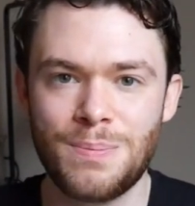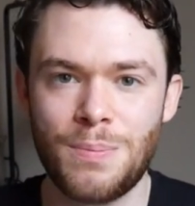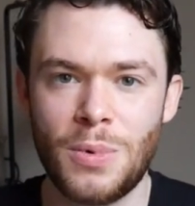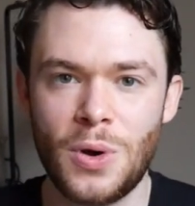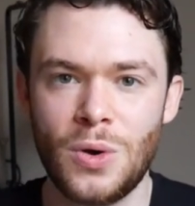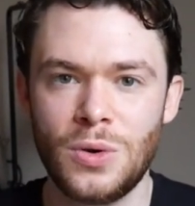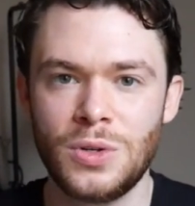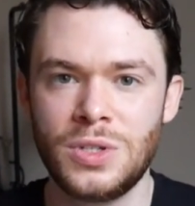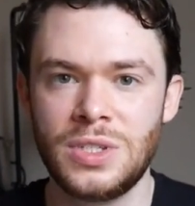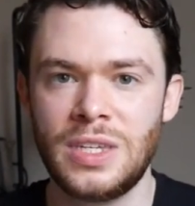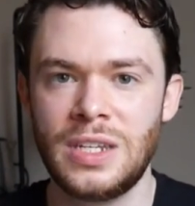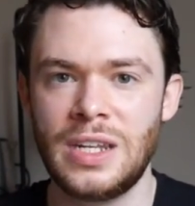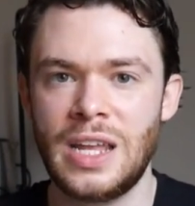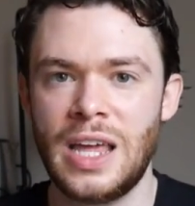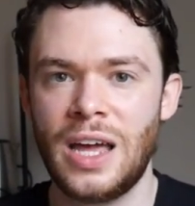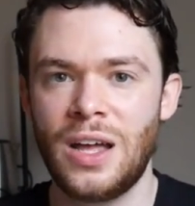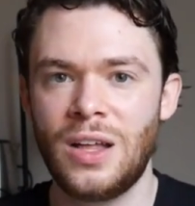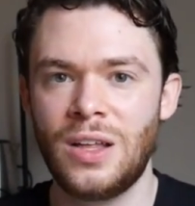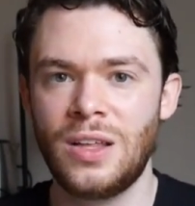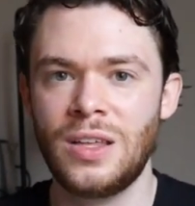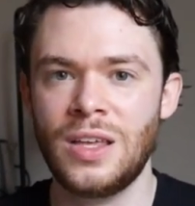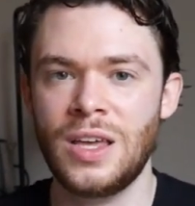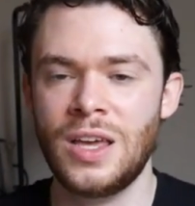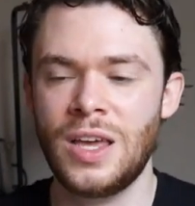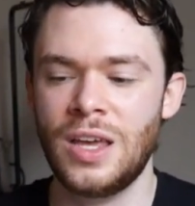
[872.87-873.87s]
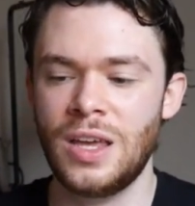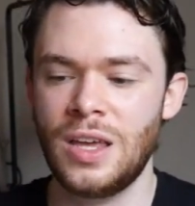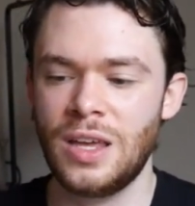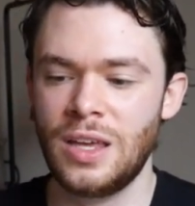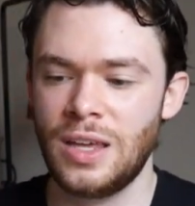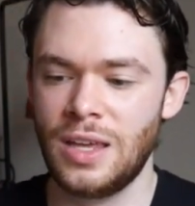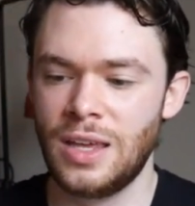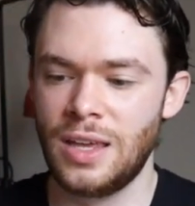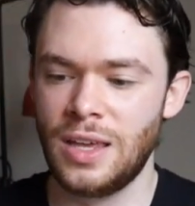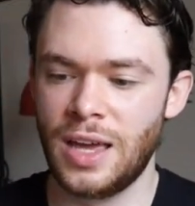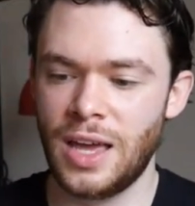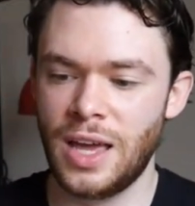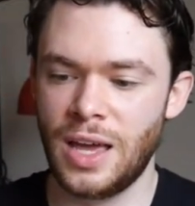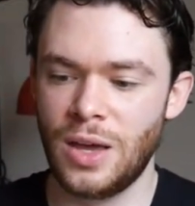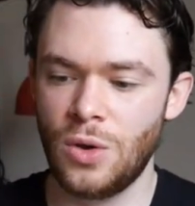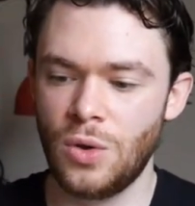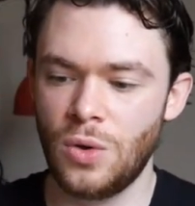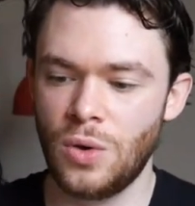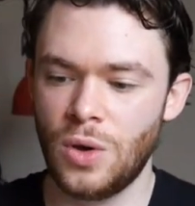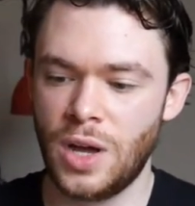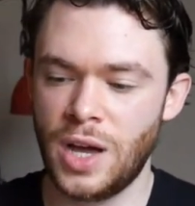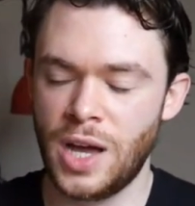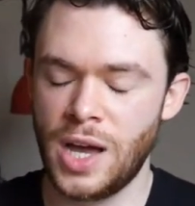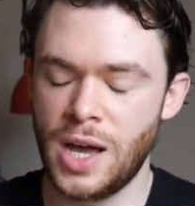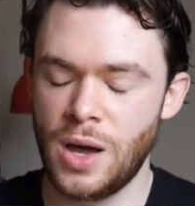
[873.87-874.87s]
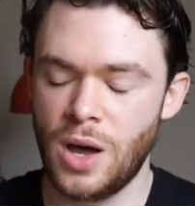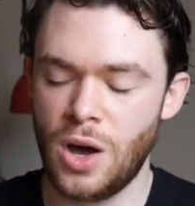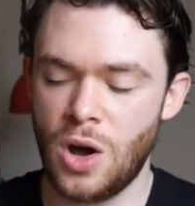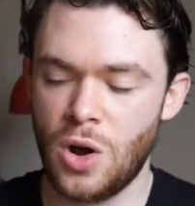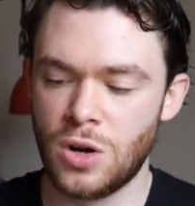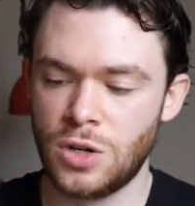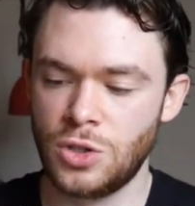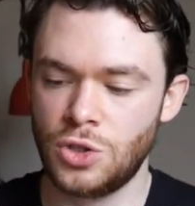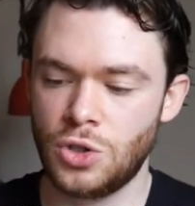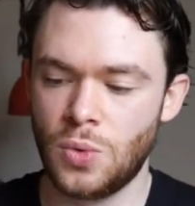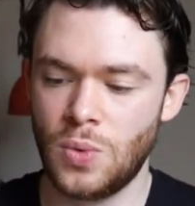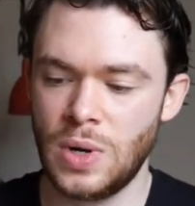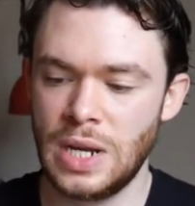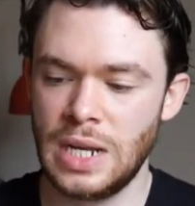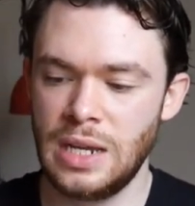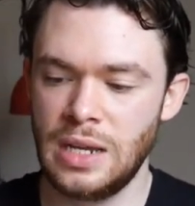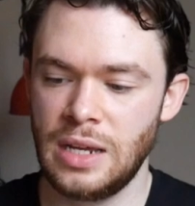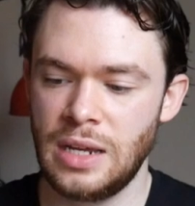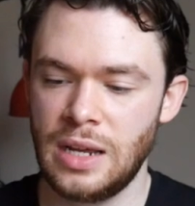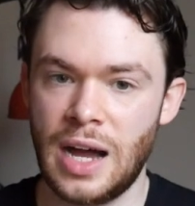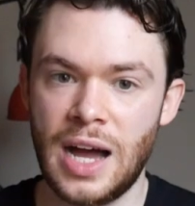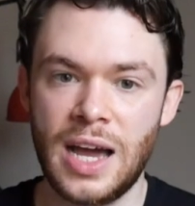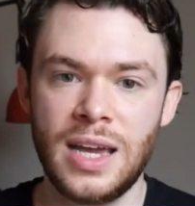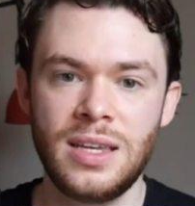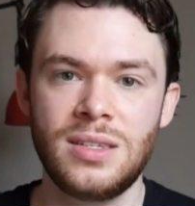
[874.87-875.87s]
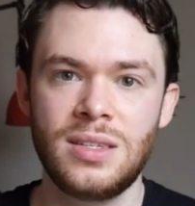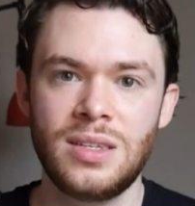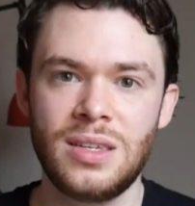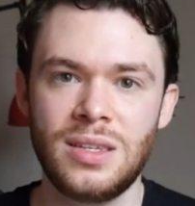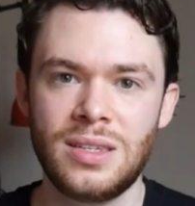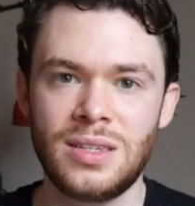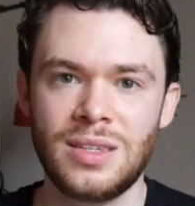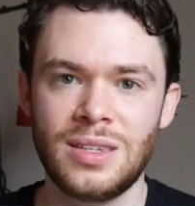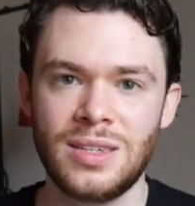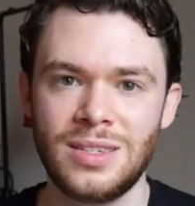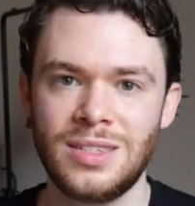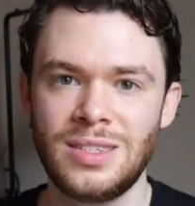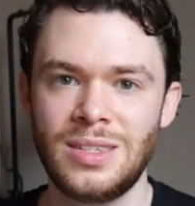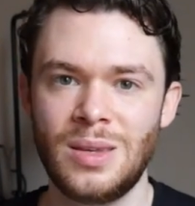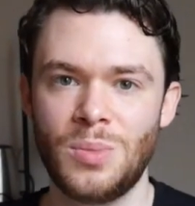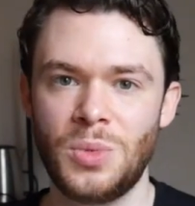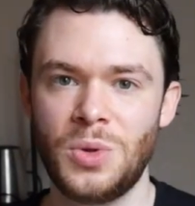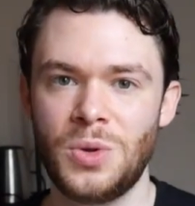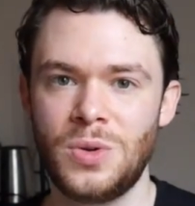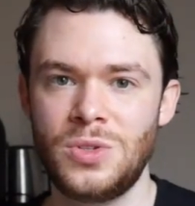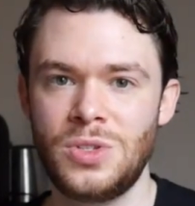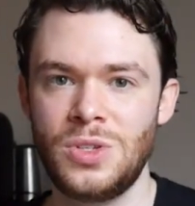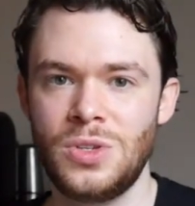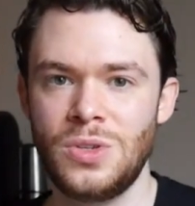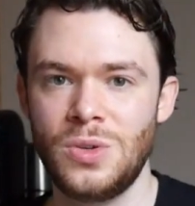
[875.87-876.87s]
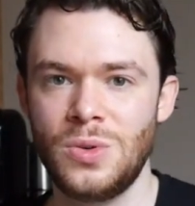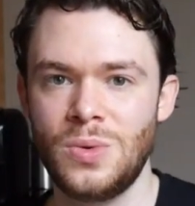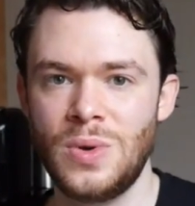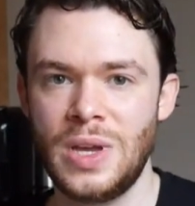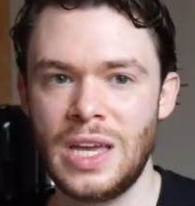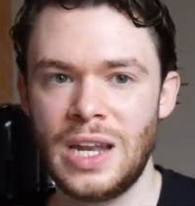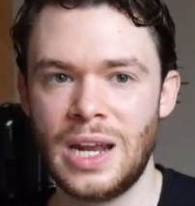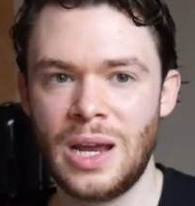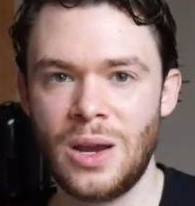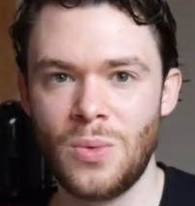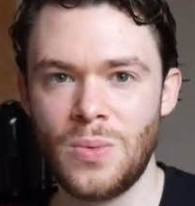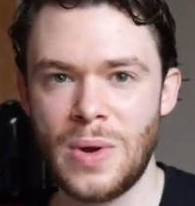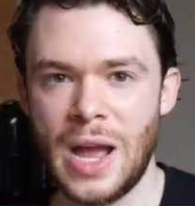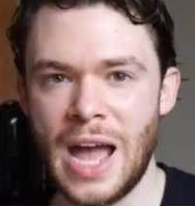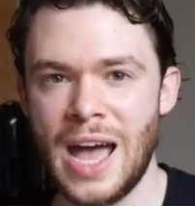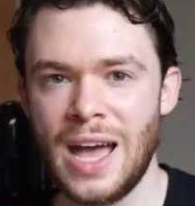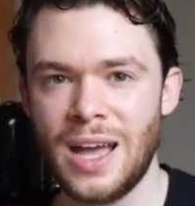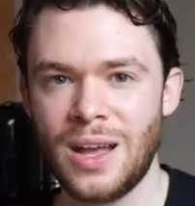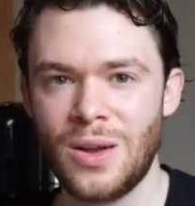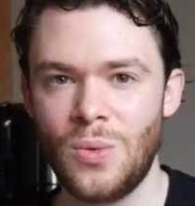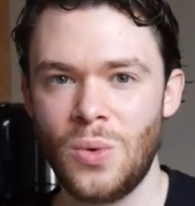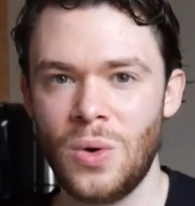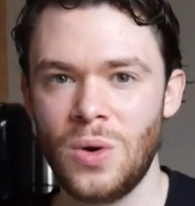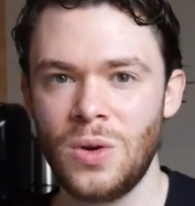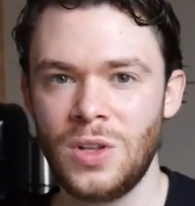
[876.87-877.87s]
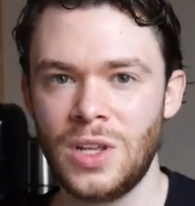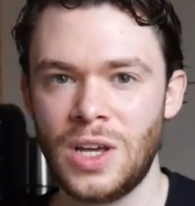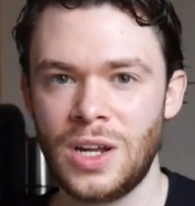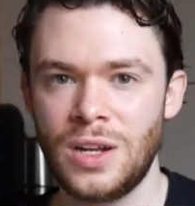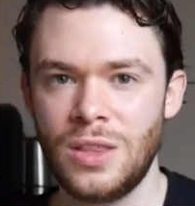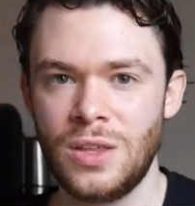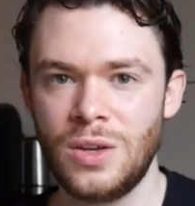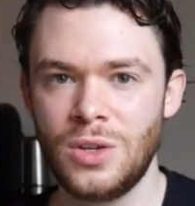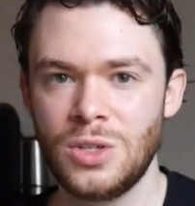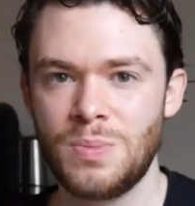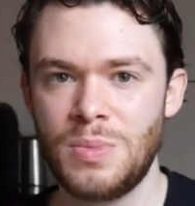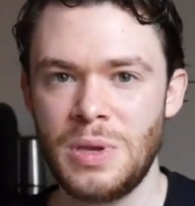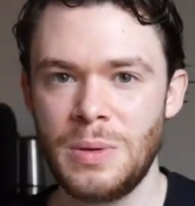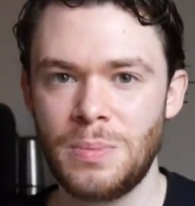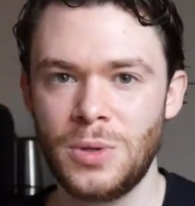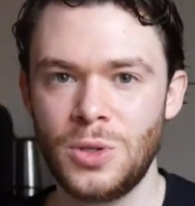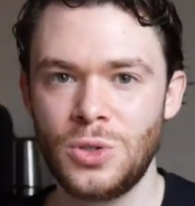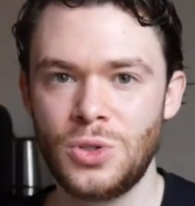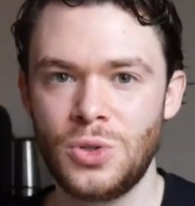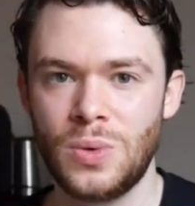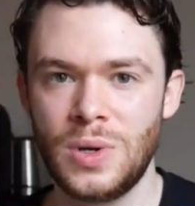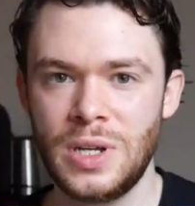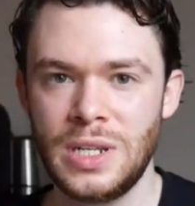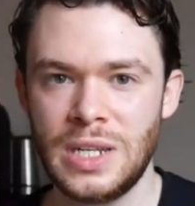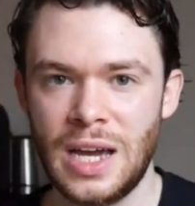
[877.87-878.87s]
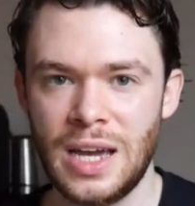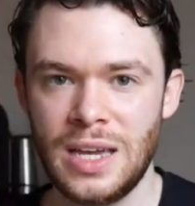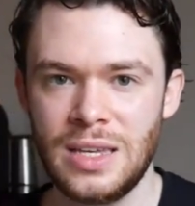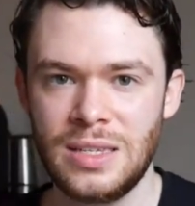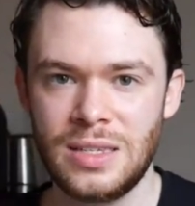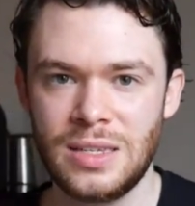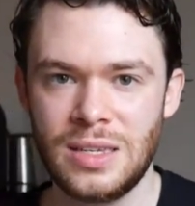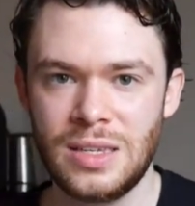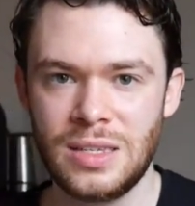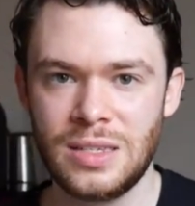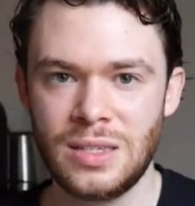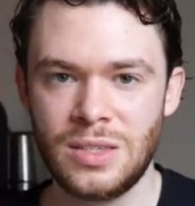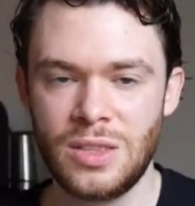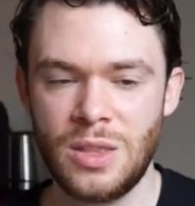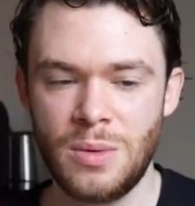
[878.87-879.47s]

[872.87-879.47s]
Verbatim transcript: personnel uh, are joining ISIS, similar to in Iraq, where a lot of those people joined ISIS.